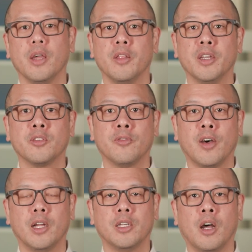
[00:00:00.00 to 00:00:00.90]
This
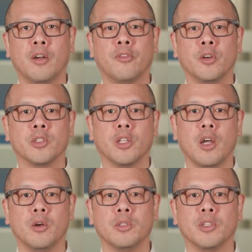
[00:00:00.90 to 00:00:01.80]
fund offers
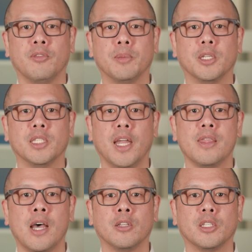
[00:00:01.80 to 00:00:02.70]
loans of up to
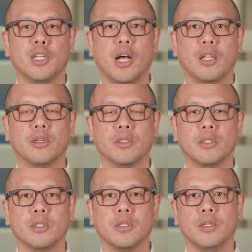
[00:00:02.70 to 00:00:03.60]
$10,000